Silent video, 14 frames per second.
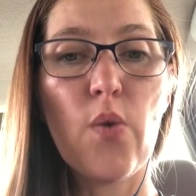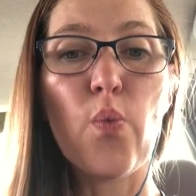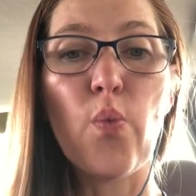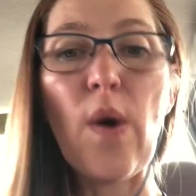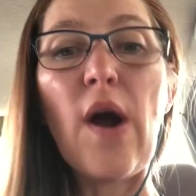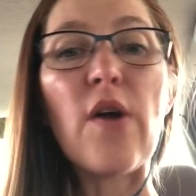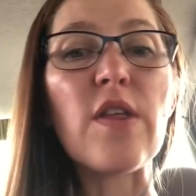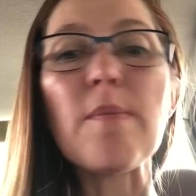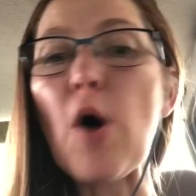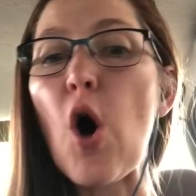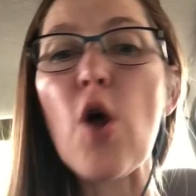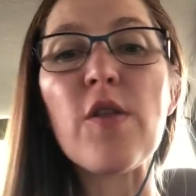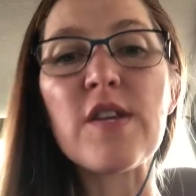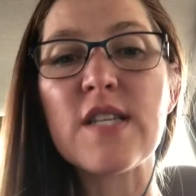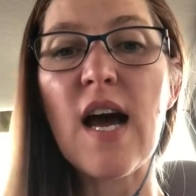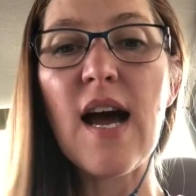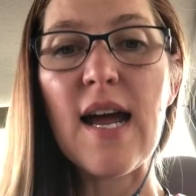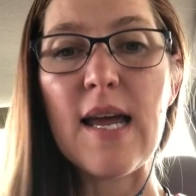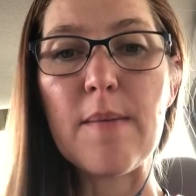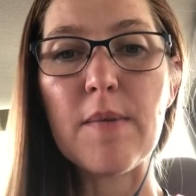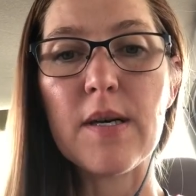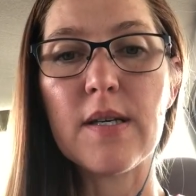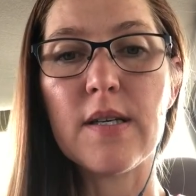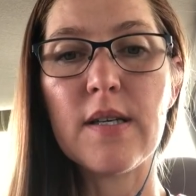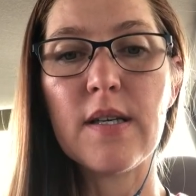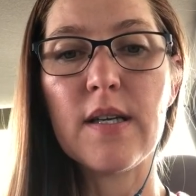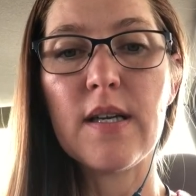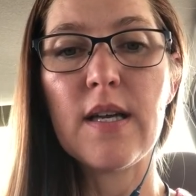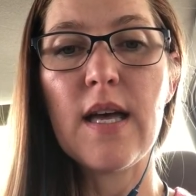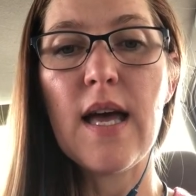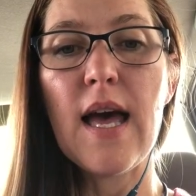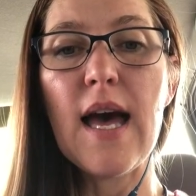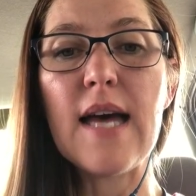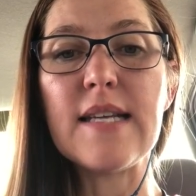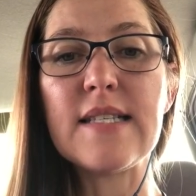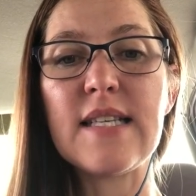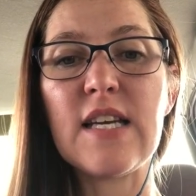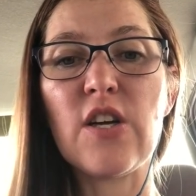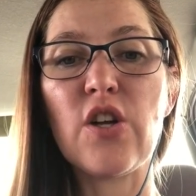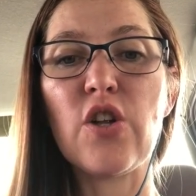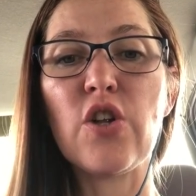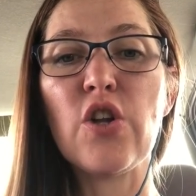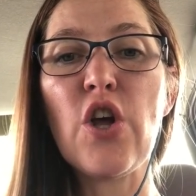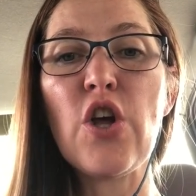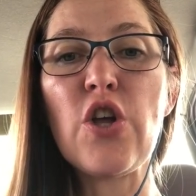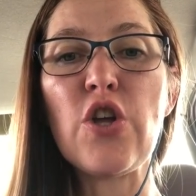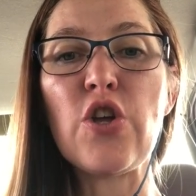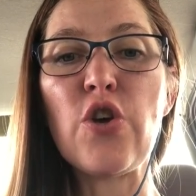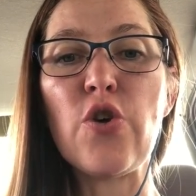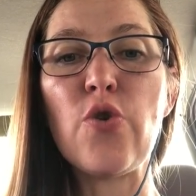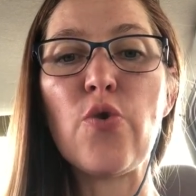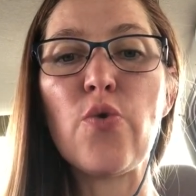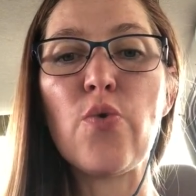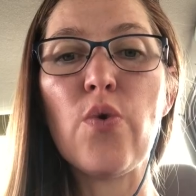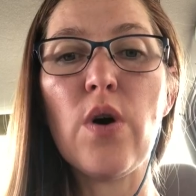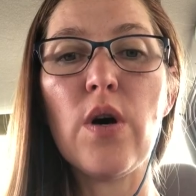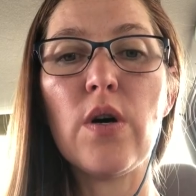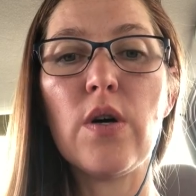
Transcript: Wear them all the time until you,